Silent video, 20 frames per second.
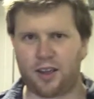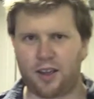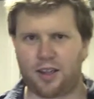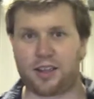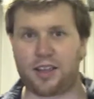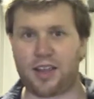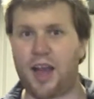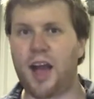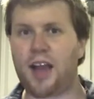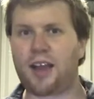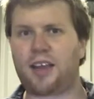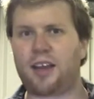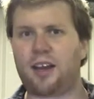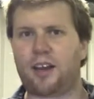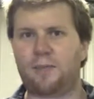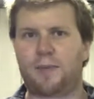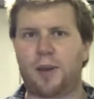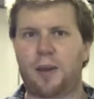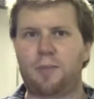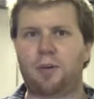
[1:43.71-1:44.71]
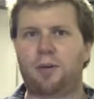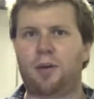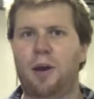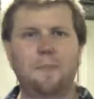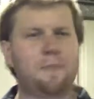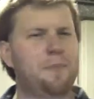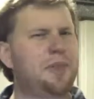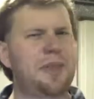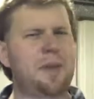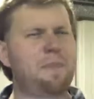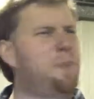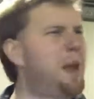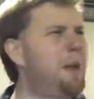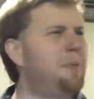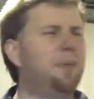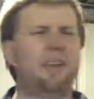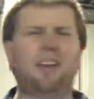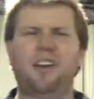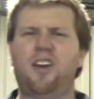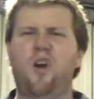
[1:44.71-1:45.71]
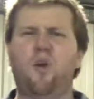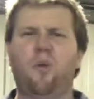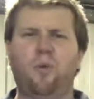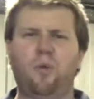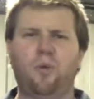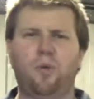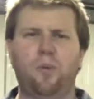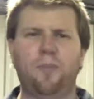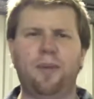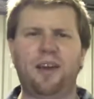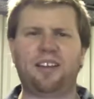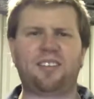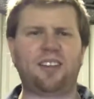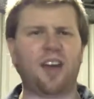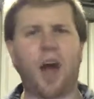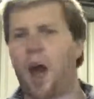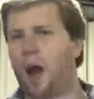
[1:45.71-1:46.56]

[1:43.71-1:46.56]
They are killing people, but they're people that no one will miss.